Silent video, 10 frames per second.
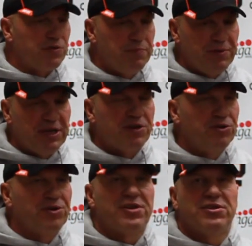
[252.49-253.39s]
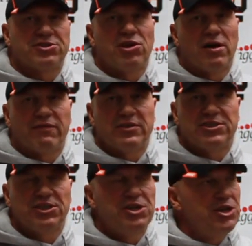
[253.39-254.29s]
To be good in this
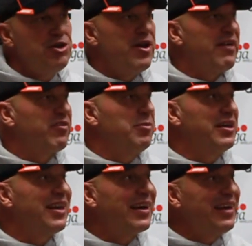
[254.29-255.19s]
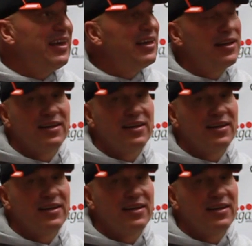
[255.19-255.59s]
conference, you have to be lucky.